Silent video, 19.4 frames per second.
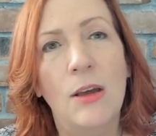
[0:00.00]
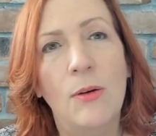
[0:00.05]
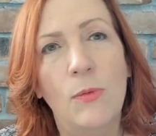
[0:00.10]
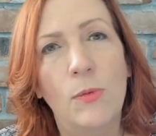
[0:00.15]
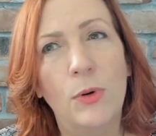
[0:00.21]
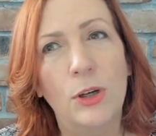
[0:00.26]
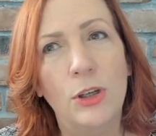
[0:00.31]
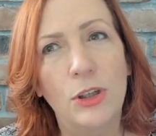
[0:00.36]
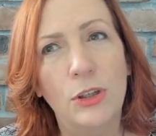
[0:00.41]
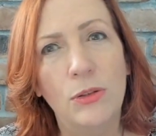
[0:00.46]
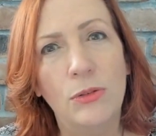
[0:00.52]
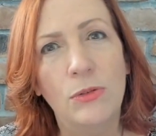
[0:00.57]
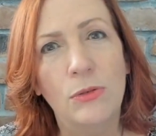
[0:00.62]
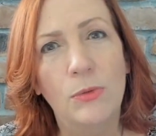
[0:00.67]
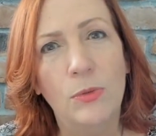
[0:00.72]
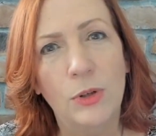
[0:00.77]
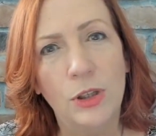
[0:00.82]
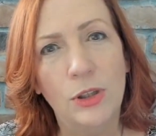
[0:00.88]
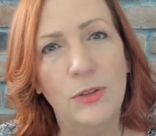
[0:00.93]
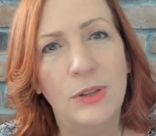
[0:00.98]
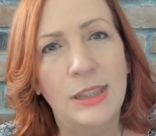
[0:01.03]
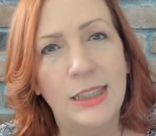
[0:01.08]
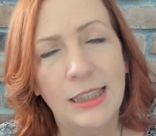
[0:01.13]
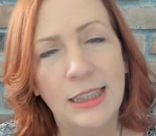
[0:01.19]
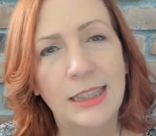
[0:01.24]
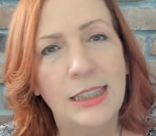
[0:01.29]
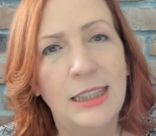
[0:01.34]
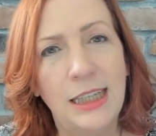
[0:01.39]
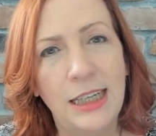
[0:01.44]
Were you
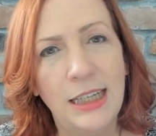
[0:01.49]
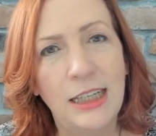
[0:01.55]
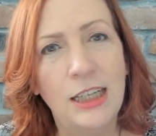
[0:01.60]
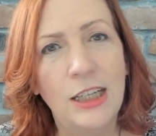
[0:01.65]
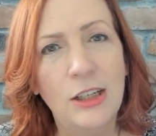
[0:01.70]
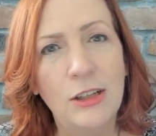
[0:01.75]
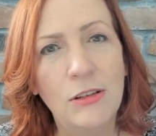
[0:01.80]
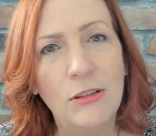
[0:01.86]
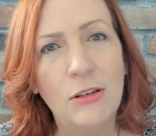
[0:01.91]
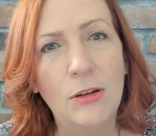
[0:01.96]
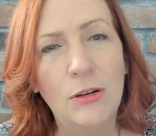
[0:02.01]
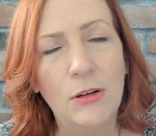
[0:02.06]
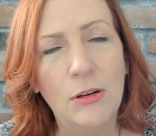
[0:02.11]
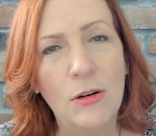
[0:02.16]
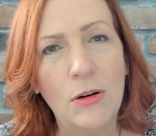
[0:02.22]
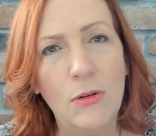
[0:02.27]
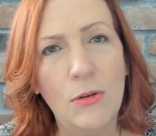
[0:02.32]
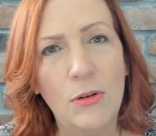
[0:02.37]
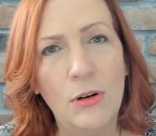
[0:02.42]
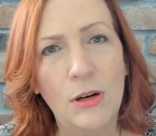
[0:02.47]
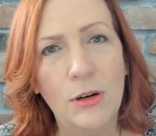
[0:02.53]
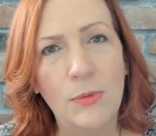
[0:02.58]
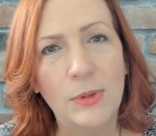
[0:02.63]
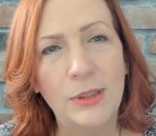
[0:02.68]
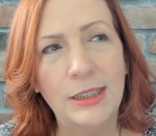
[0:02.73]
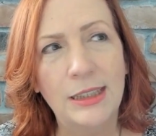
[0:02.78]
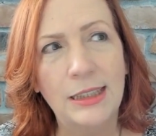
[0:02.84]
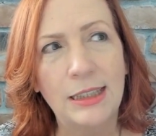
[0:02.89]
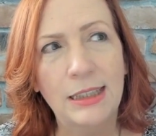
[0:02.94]
16 here, or
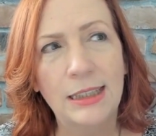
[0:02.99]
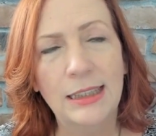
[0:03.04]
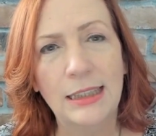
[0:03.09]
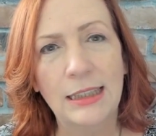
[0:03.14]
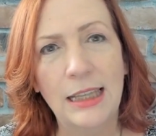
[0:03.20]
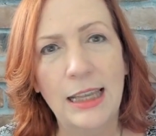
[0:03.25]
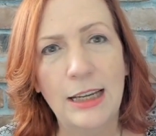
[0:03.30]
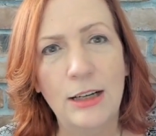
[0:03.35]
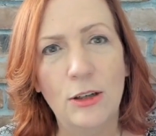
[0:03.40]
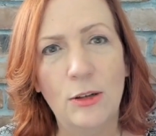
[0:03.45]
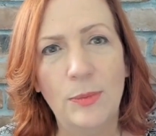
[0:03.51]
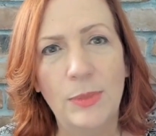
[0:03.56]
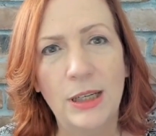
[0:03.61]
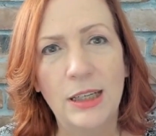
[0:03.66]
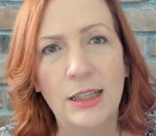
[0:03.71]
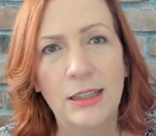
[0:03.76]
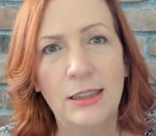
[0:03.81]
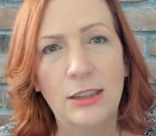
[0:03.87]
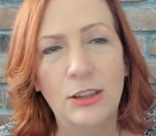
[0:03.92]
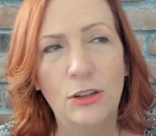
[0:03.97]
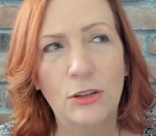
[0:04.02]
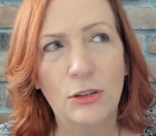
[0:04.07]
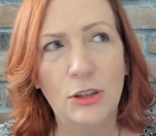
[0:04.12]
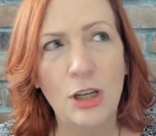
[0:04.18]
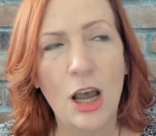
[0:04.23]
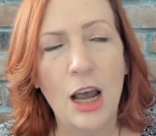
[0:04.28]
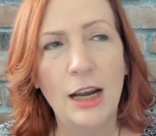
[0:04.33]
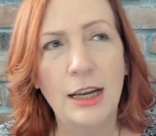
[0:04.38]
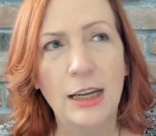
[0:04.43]
was this later? Because you're
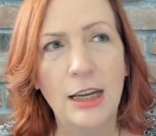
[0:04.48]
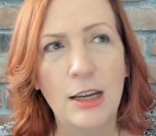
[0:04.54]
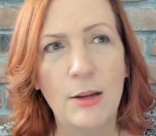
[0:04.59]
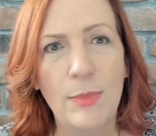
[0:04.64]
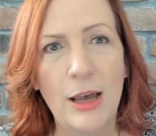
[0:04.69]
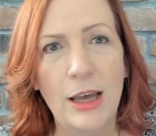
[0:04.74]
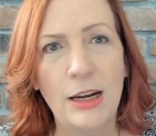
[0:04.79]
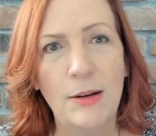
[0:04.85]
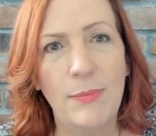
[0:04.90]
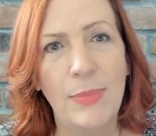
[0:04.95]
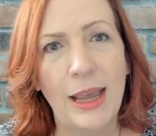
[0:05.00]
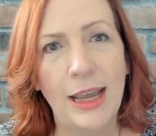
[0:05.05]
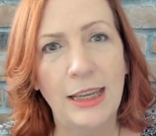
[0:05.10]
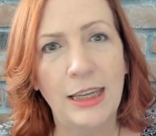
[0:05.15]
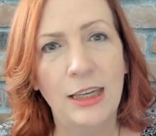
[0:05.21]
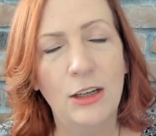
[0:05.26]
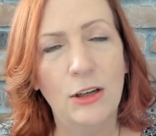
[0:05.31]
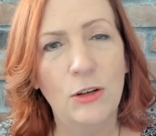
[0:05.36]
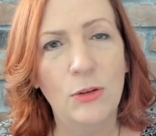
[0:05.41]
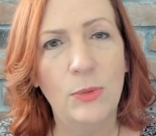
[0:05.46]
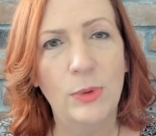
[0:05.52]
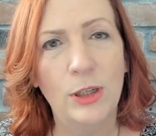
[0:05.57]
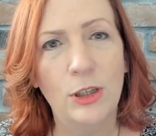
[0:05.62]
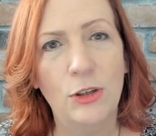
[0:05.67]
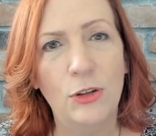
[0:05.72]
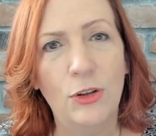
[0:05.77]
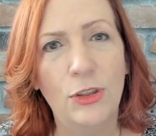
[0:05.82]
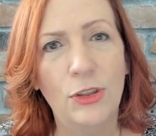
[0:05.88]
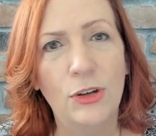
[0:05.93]
talking about it back here where
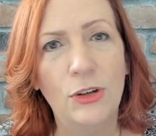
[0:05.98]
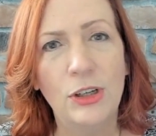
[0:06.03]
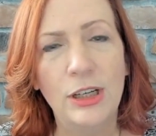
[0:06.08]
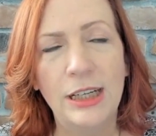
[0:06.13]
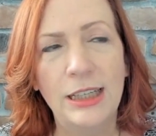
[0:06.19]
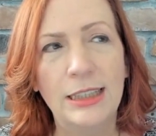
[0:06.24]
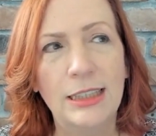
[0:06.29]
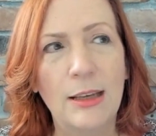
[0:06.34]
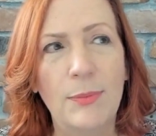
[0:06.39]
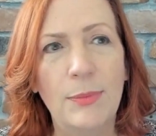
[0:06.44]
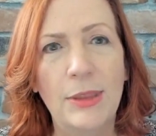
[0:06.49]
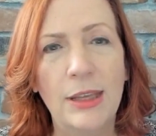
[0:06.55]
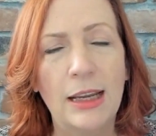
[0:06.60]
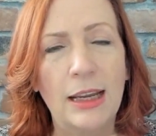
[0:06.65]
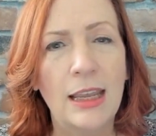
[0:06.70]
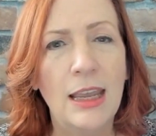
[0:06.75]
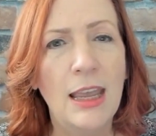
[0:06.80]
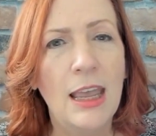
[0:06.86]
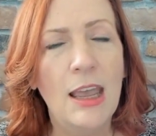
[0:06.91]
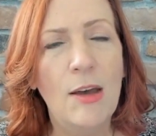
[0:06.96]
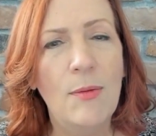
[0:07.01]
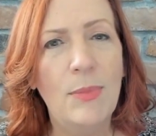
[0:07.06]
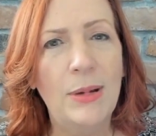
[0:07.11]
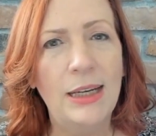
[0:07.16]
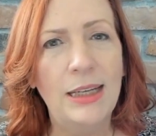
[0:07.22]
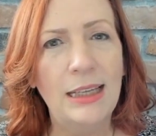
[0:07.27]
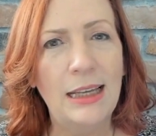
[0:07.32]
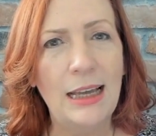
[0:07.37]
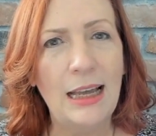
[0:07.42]
you're 30 something,
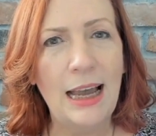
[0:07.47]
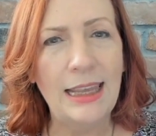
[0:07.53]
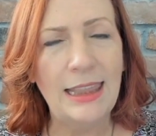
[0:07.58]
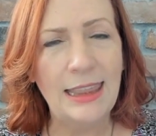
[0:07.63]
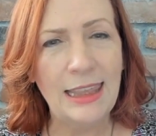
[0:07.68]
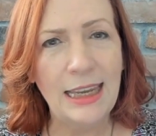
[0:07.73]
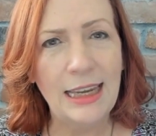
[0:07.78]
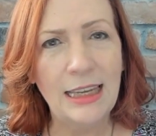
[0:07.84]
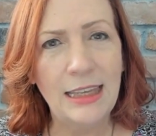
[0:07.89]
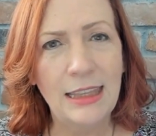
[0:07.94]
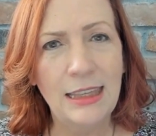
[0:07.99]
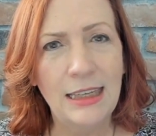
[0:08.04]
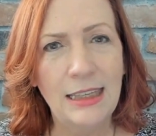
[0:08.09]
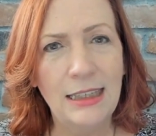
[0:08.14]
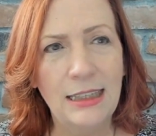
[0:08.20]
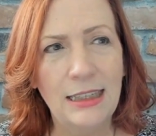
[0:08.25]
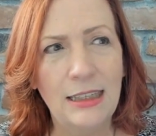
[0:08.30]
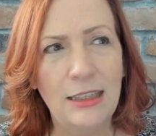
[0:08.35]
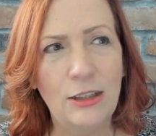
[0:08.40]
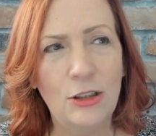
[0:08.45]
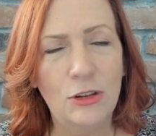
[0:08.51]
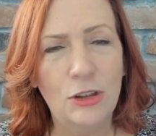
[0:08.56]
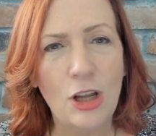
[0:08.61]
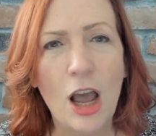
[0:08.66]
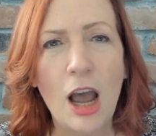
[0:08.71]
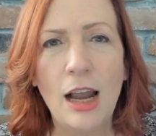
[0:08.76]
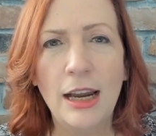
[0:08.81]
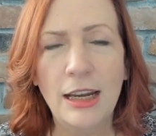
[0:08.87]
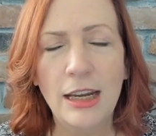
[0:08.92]
but I think that you're
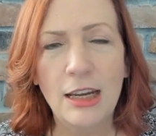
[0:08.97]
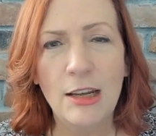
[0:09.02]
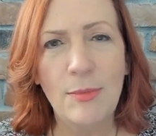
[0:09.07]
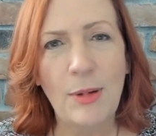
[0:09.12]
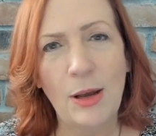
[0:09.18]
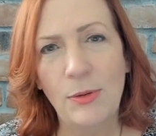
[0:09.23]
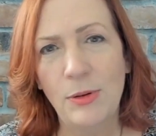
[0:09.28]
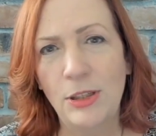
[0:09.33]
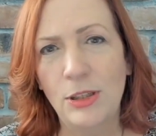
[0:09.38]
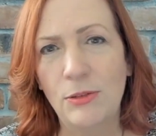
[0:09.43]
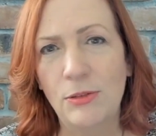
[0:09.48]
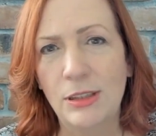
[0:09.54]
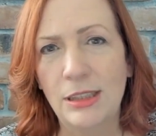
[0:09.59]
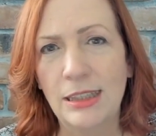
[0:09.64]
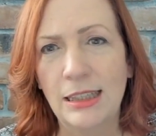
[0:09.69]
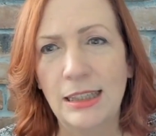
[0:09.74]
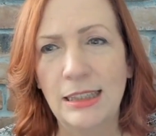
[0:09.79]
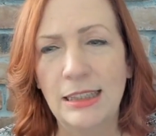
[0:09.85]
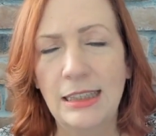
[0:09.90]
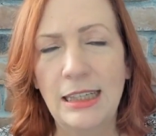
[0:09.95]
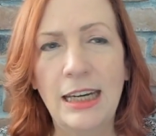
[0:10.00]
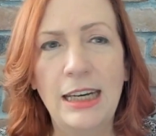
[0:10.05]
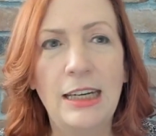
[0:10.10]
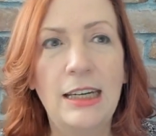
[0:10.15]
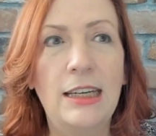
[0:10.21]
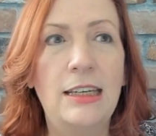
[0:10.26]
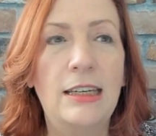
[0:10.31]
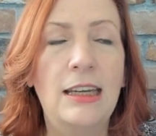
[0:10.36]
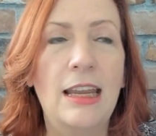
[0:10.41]
talking about when you were 16.
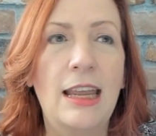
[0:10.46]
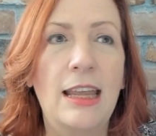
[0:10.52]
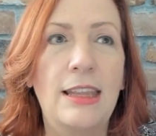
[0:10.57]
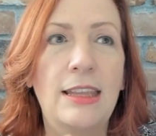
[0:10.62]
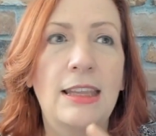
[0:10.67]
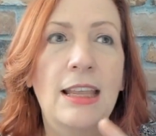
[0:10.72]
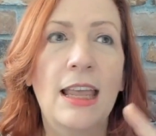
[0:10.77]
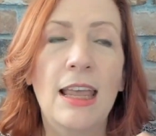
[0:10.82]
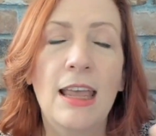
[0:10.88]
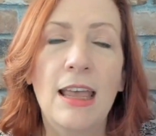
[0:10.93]
And